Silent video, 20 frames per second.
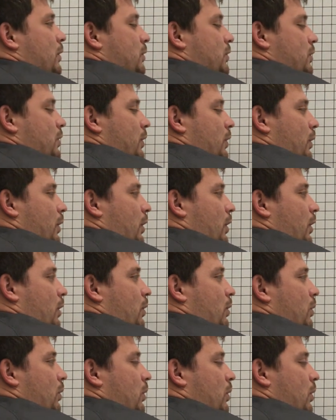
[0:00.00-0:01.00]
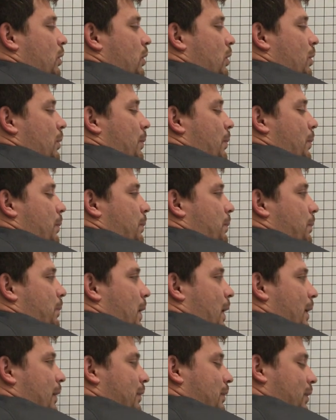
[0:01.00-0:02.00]
0,
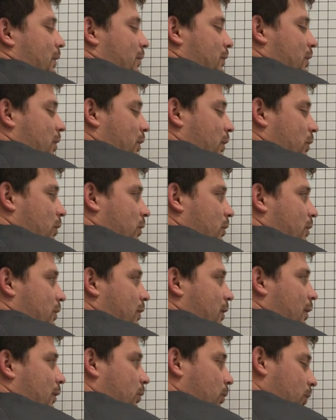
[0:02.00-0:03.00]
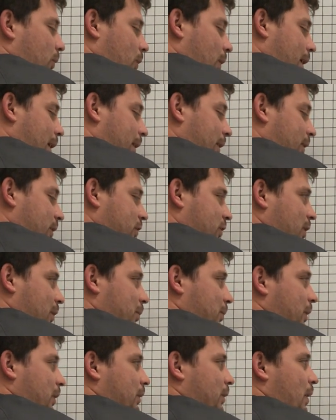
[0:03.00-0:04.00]
positive 2, because that's where the
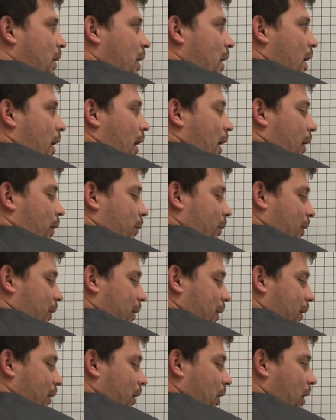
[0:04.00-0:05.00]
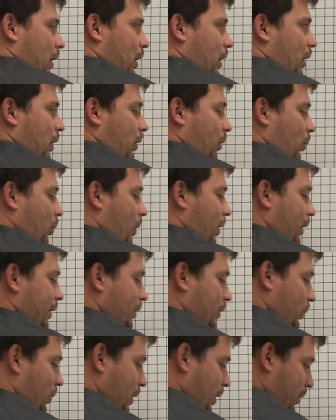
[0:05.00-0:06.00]
y-intercept is. And we're going to go
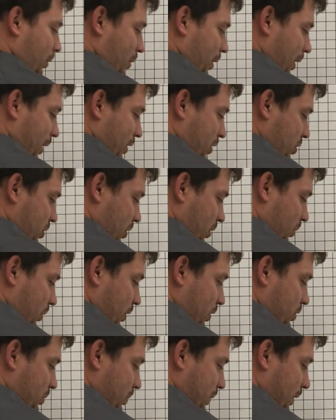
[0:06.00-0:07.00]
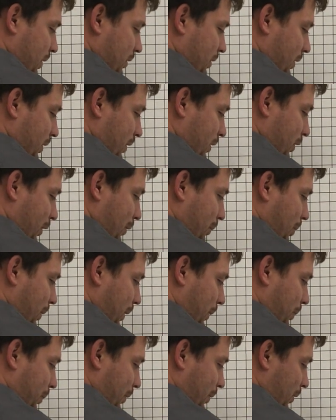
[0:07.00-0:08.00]
1-to-1 ratio, which means on a grid
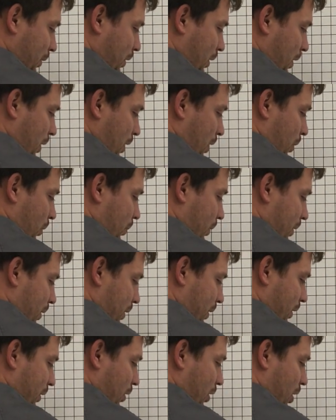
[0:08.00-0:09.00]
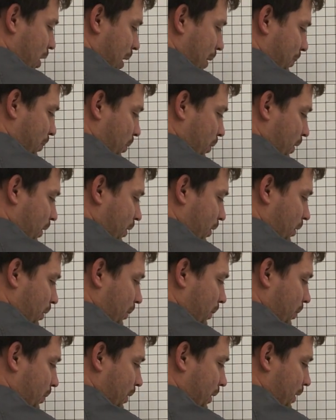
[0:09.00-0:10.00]
paper, we're going to go up 1
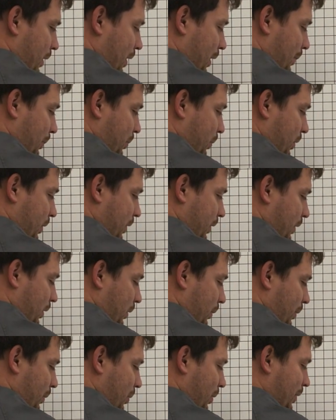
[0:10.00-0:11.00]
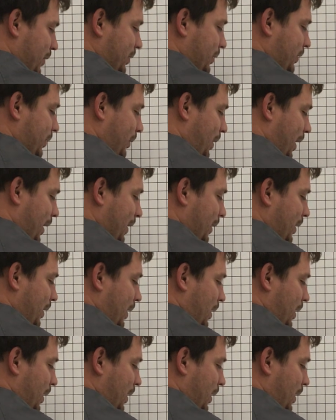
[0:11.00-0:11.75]
over 1, up 1 over 1 to the right.